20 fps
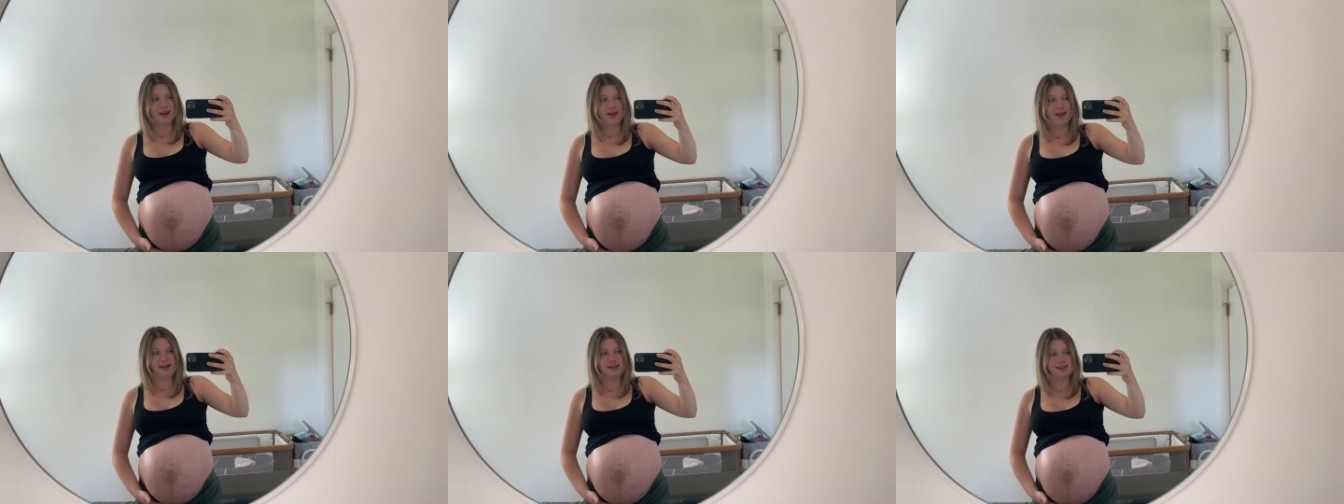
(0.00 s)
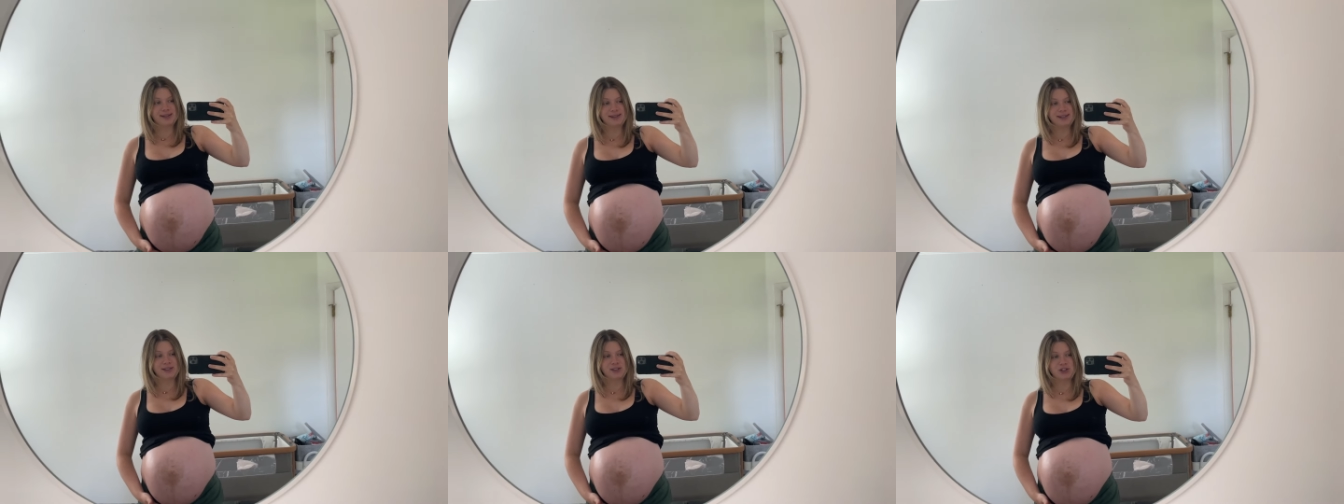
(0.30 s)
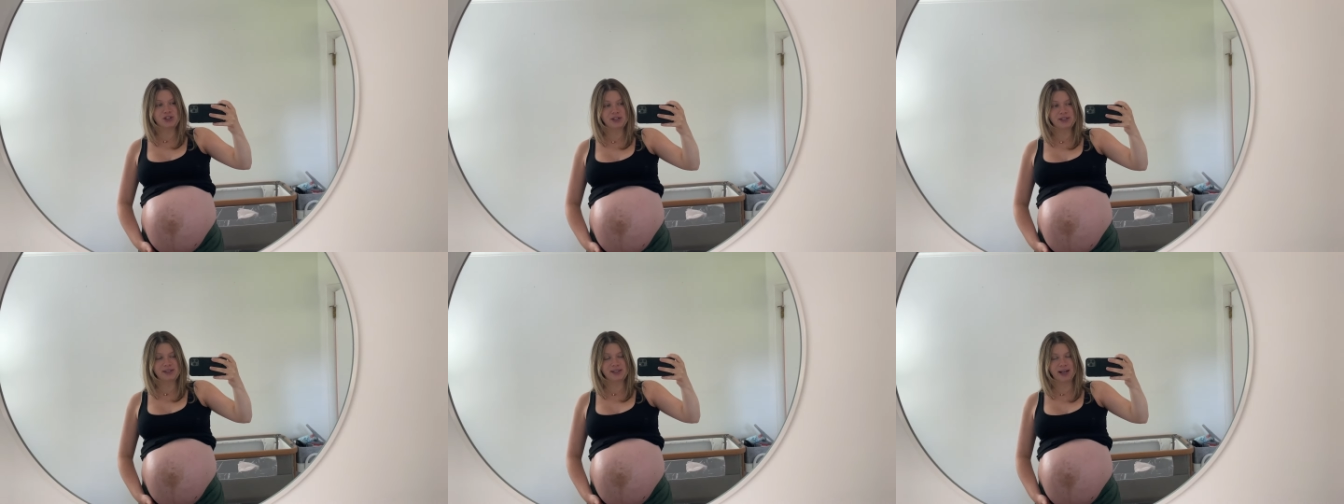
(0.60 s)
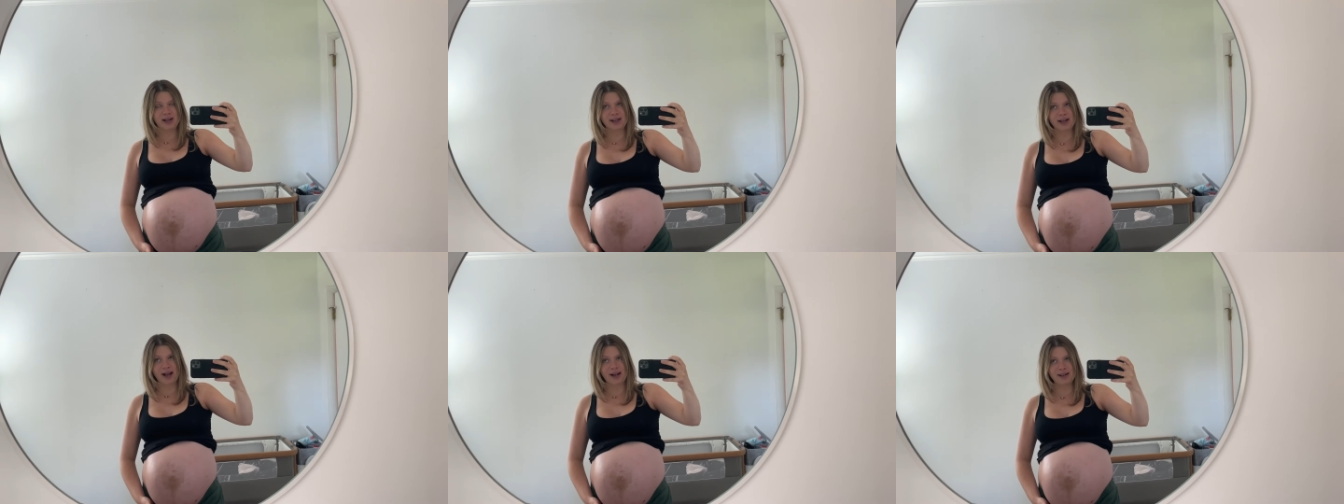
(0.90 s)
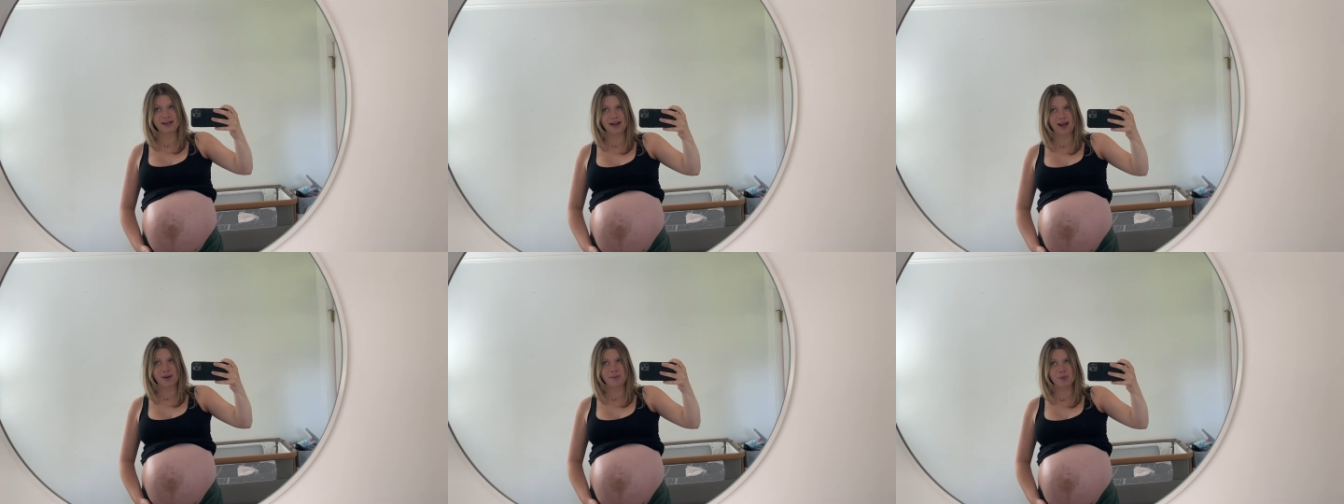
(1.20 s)
and since she is like
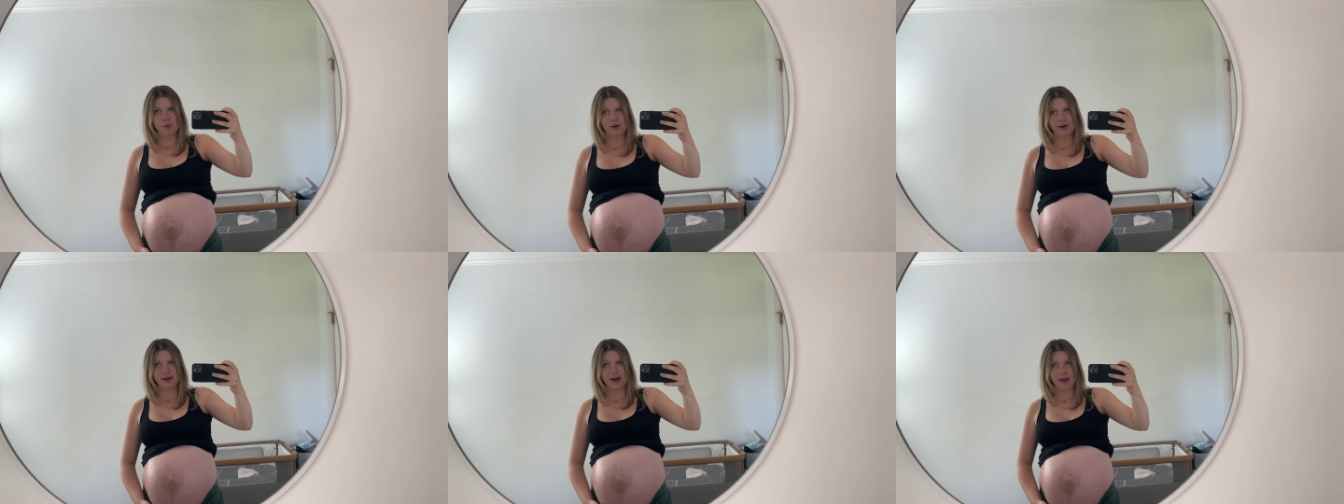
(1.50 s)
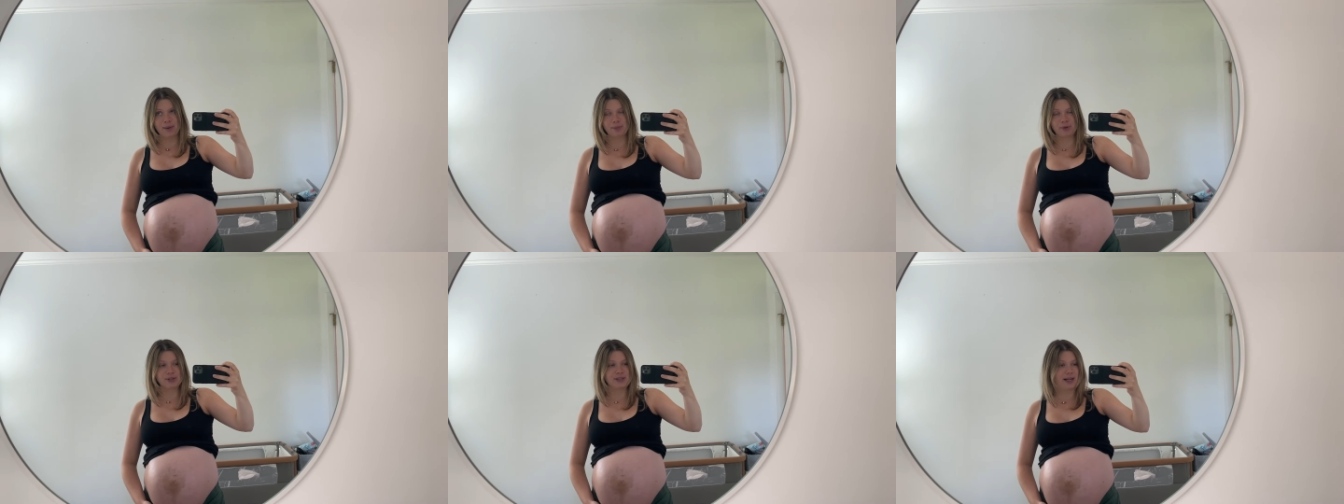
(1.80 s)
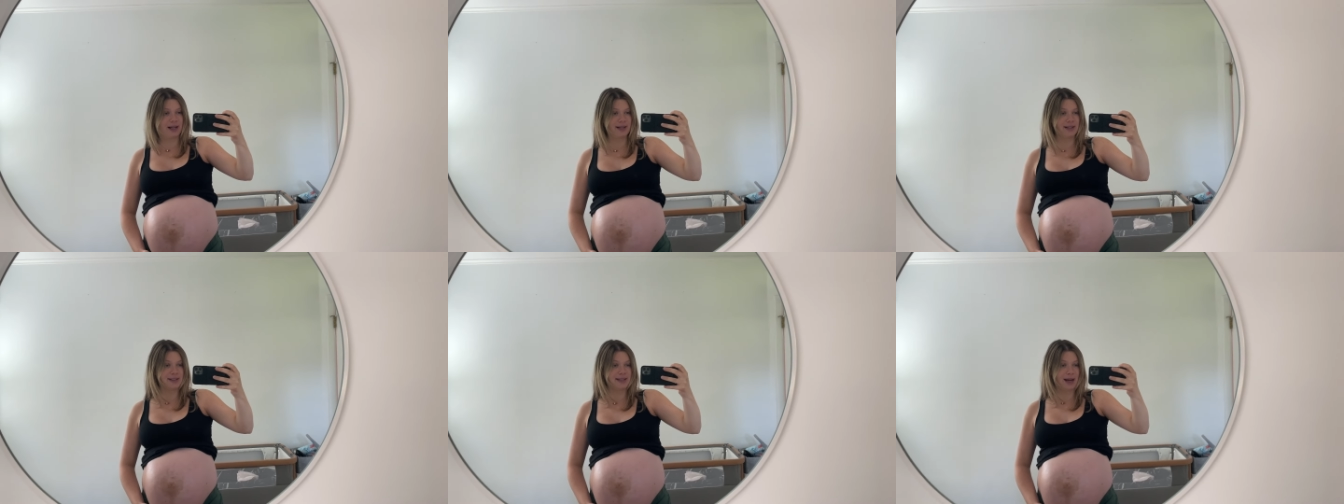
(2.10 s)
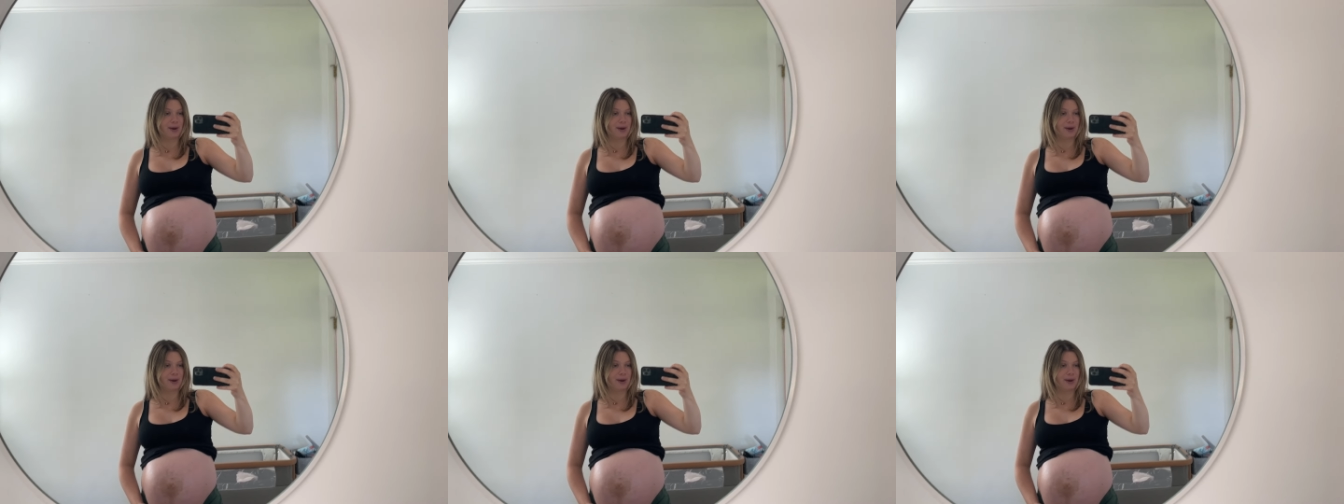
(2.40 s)
99.9% percent